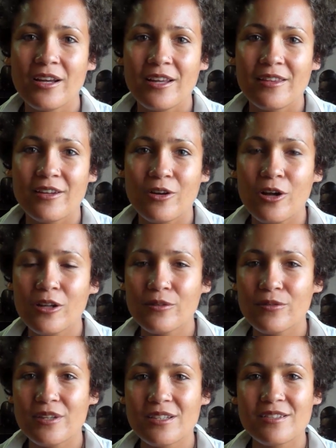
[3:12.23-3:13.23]
that all of
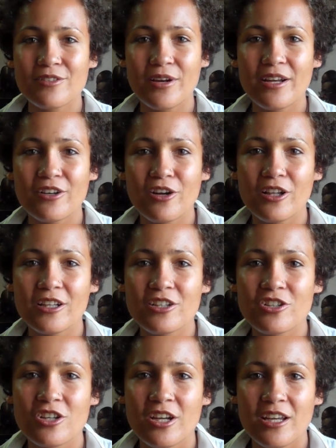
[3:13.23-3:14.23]
this great
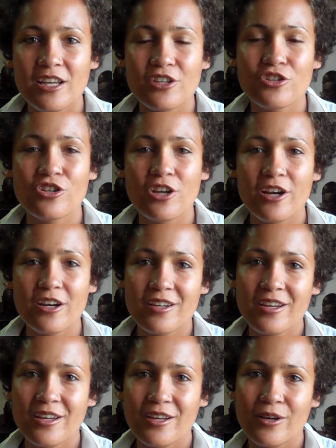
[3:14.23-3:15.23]
knowledge is shared
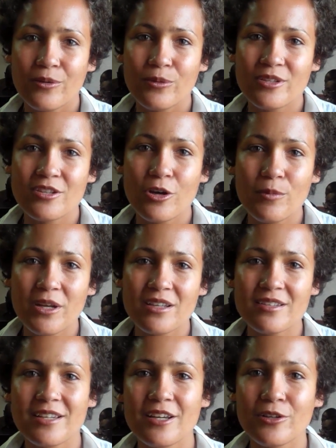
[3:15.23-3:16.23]
with so many
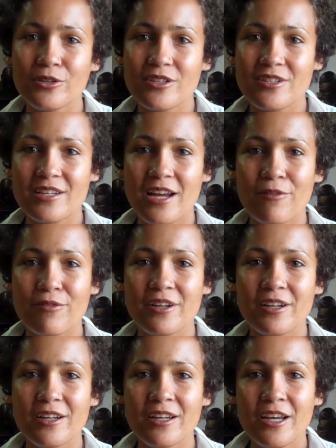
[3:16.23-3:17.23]
stakeholders in
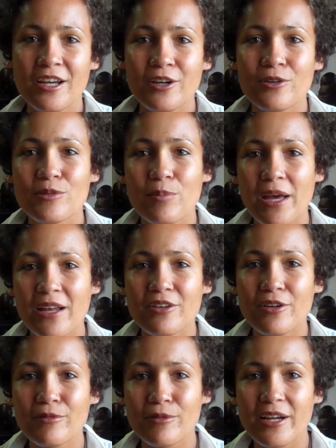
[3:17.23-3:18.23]
Africa who depend
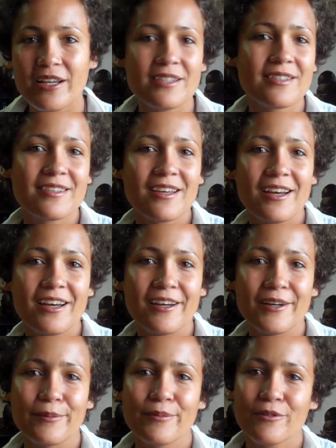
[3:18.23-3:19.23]
on rice
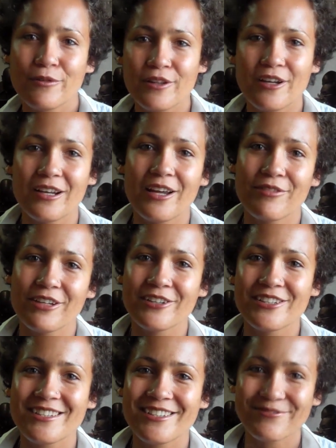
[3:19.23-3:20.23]
for their livelihoods.